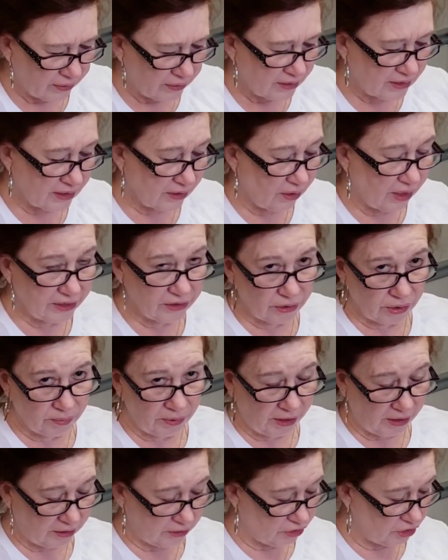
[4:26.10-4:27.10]
So I do
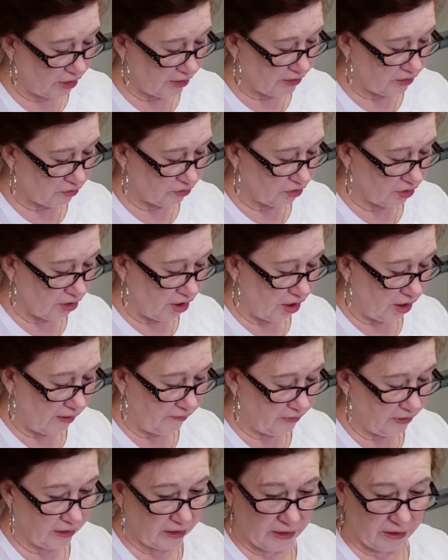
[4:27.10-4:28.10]
apologize for the
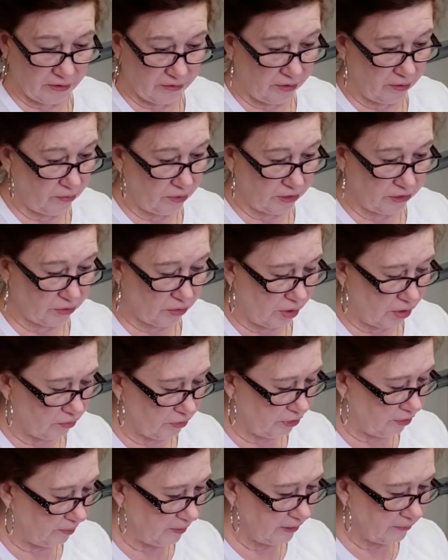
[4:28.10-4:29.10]
coughing. I don't know what's wrong
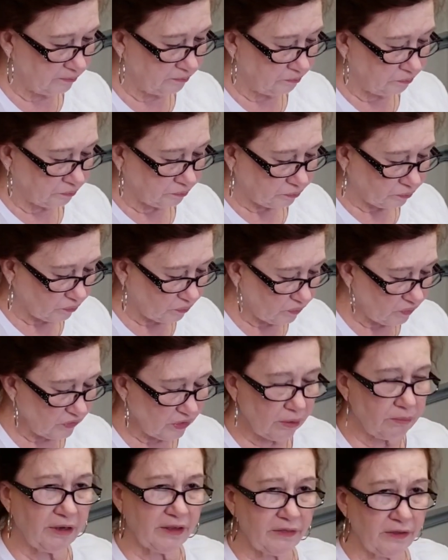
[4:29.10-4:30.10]
with me.
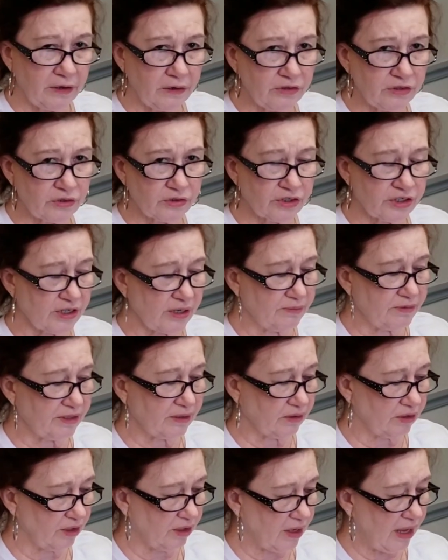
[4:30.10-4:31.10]
But those are some of the
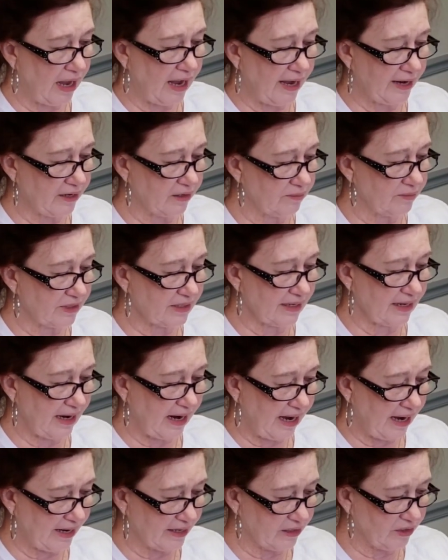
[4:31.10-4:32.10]
little items that
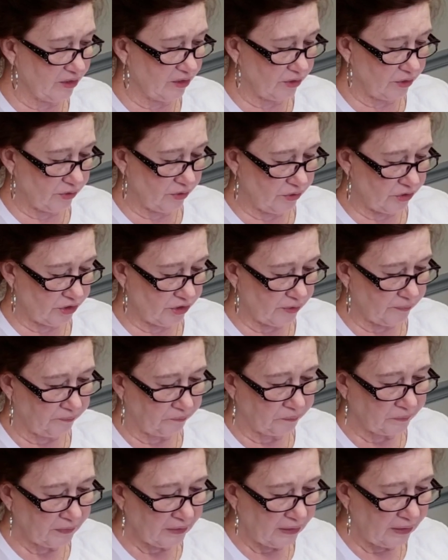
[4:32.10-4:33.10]
I use,
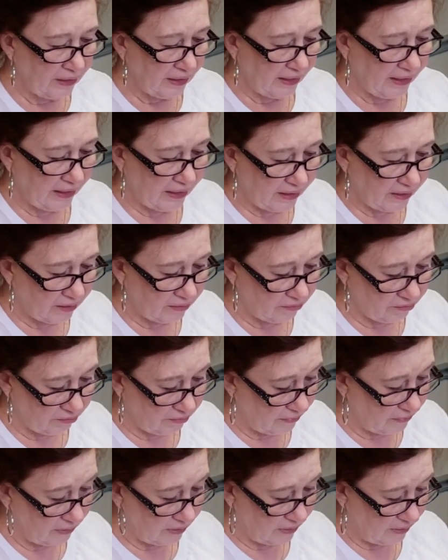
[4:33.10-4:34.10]
and
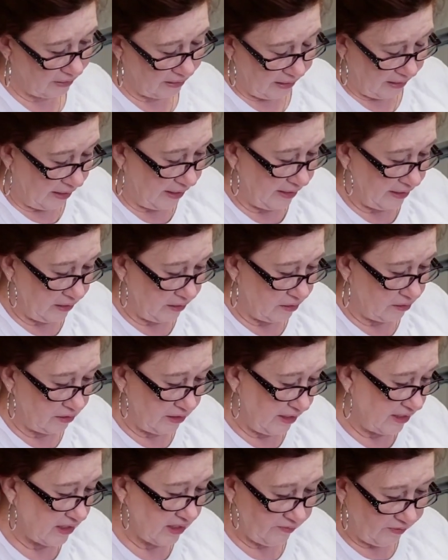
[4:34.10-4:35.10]
I can
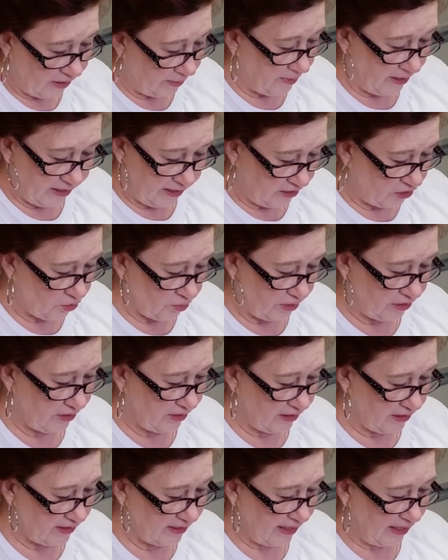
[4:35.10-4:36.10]
testify about each one of
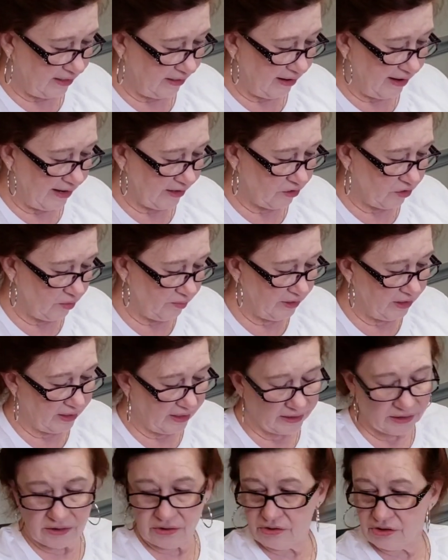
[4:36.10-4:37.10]
these. I like them, and
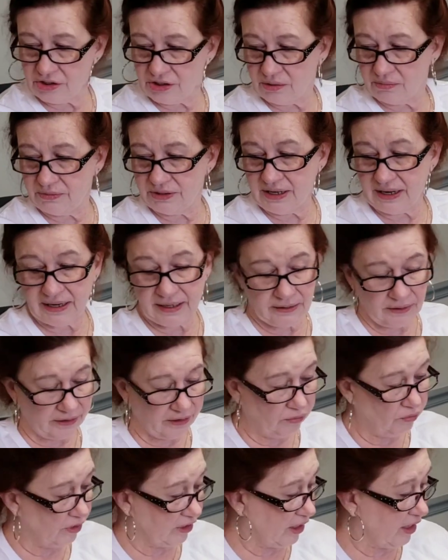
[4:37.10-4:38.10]
I use them
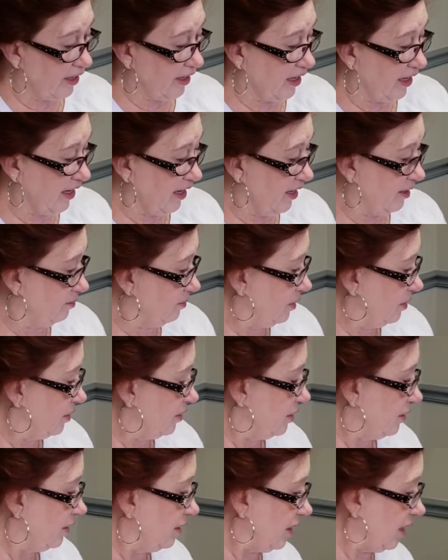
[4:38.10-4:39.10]
daily when I am
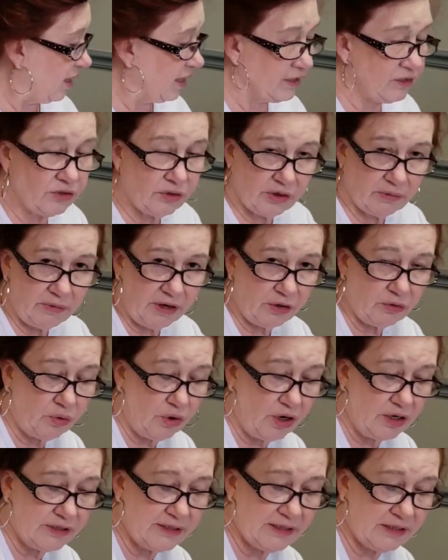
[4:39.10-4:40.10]
doing my
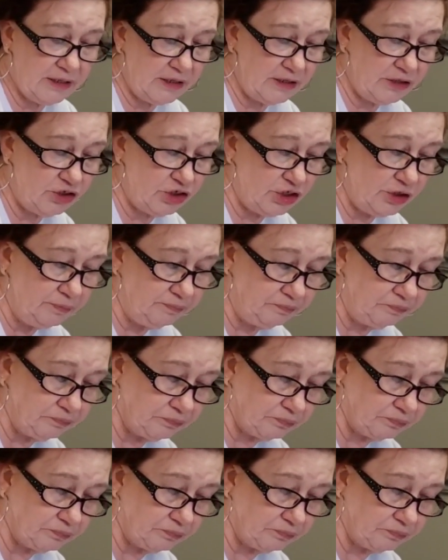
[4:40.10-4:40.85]
cross stitch.